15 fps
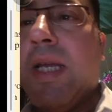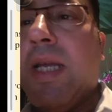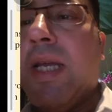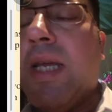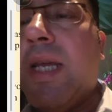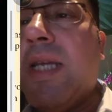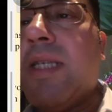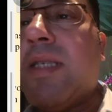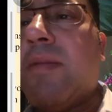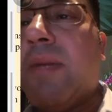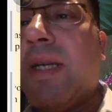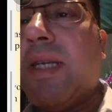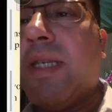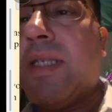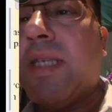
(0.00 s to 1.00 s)
X
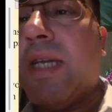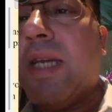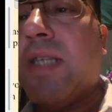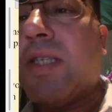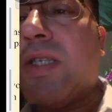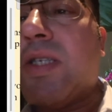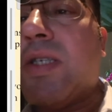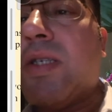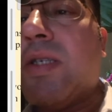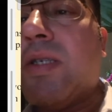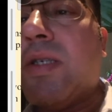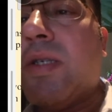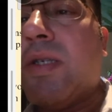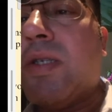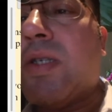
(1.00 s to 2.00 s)
minus h
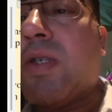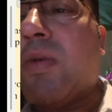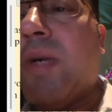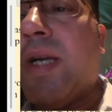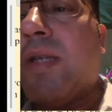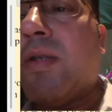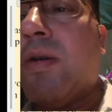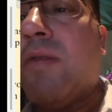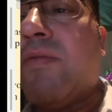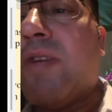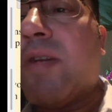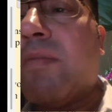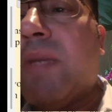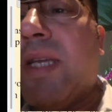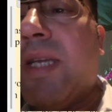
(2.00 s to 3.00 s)
squared over
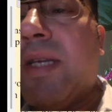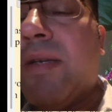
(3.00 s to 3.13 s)
b